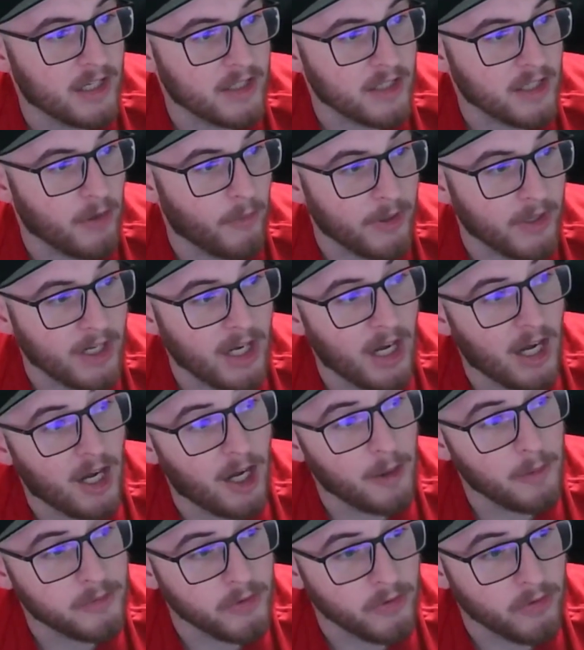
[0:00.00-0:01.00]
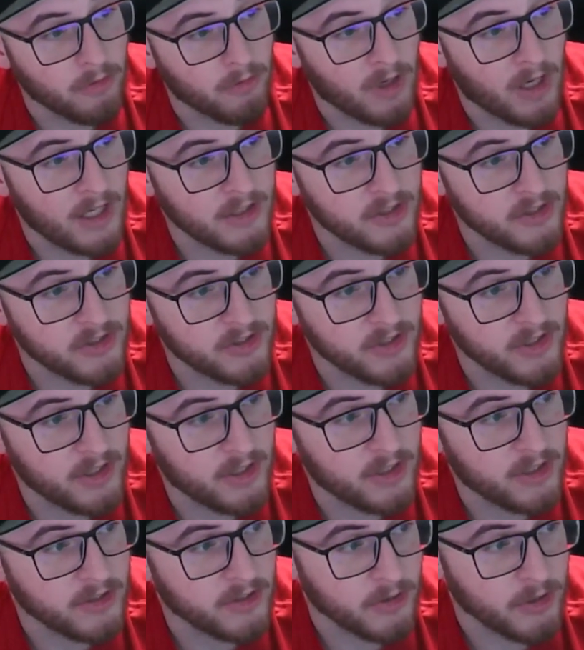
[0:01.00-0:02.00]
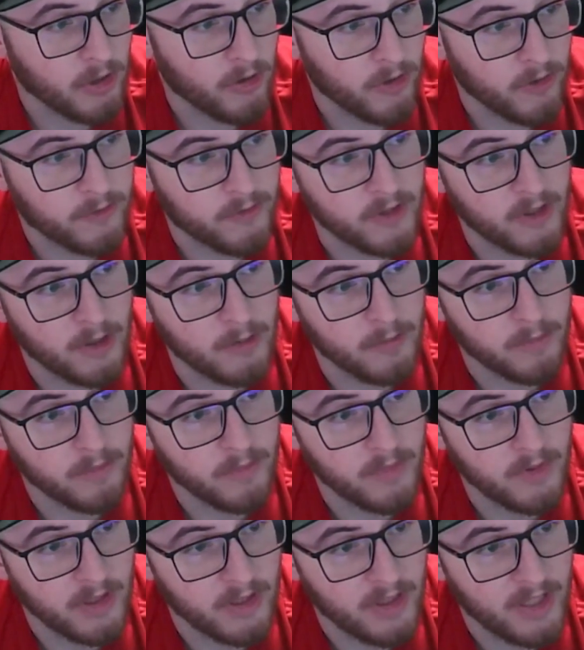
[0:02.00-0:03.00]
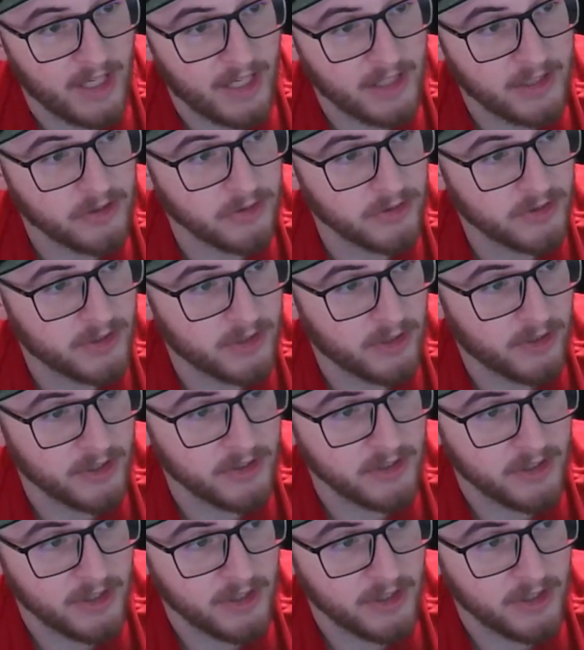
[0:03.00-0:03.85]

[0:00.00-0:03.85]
Going up to the Rogers Center, so going from the Angel series in